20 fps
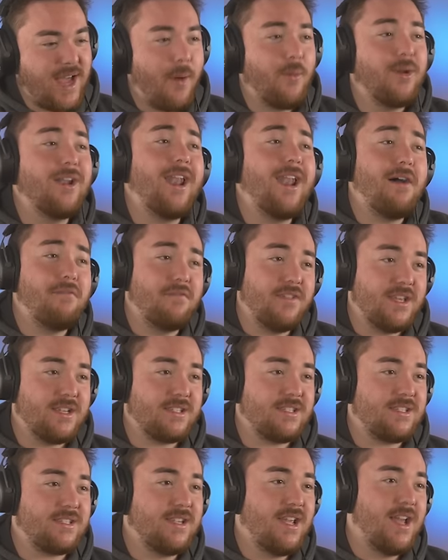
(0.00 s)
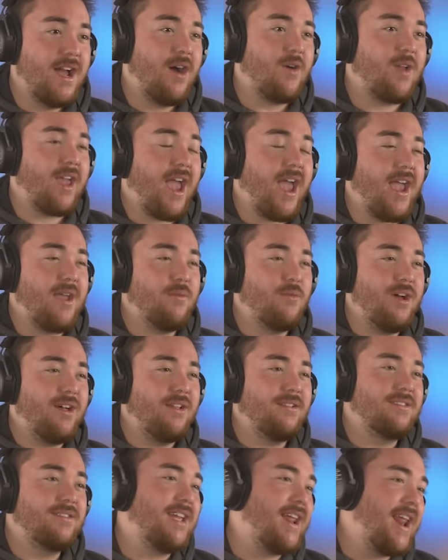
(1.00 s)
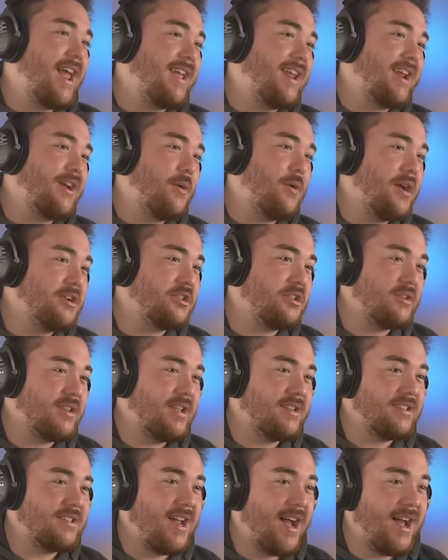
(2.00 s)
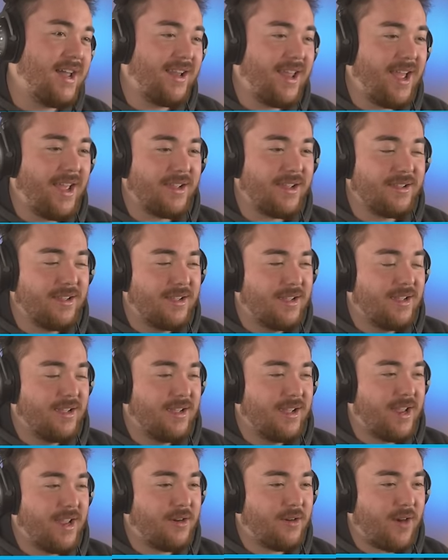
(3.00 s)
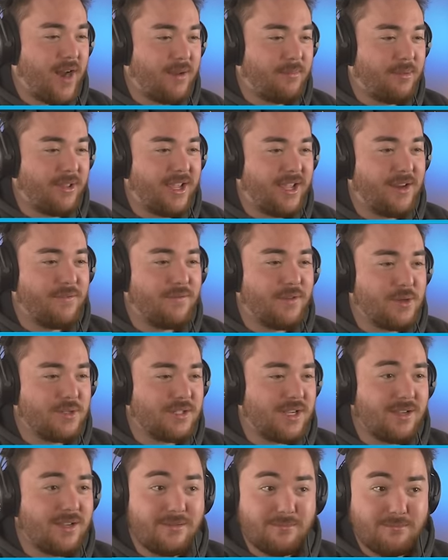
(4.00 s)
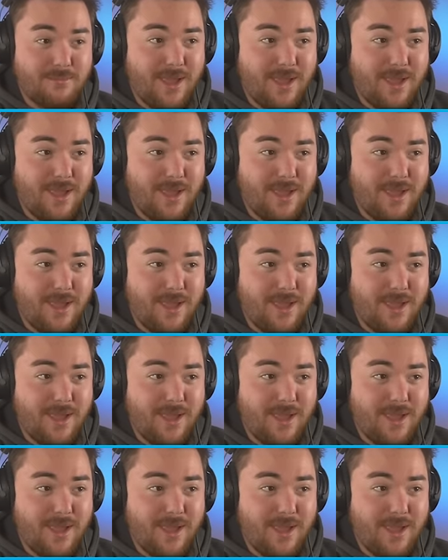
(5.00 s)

I would love this. Okay, well, can I get a question that's not like incredibly confusing.